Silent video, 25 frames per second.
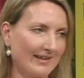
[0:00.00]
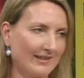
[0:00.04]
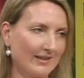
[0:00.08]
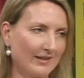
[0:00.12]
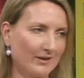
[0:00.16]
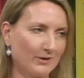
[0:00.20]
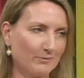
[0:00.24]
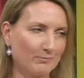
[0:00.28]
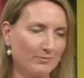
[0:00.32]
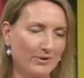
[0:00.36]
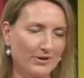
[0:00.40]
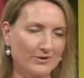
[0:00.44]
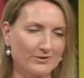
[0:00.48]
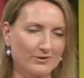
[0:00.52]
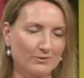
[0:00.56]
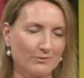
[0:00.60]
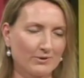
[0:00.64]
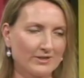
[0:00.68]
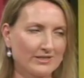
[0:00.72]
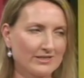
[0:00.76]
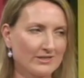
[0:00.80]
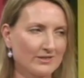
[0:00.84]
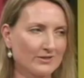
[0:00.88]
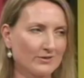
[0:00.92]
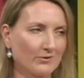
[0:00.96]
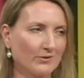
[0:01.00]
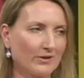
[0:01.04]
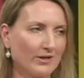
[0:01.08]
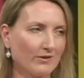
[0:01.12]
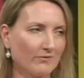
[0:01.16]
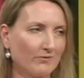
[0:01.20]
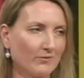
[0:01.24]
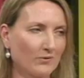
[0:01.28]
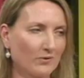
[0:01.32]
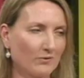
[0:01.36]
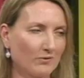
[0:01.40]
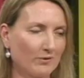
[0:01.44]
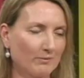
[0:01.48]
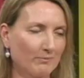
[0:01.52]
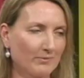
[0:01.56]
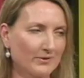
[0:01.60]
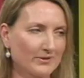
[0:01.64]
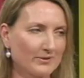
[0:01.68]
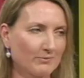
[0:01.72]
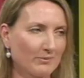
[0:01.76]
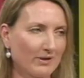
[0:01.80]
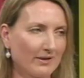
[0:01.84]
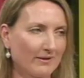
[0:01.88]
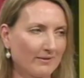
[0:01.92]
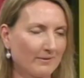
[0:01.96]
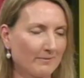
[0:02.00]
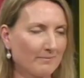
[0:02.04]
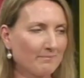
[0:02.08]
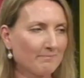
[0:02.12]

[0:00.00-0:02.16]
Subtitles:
And they can post questions on our forum as well.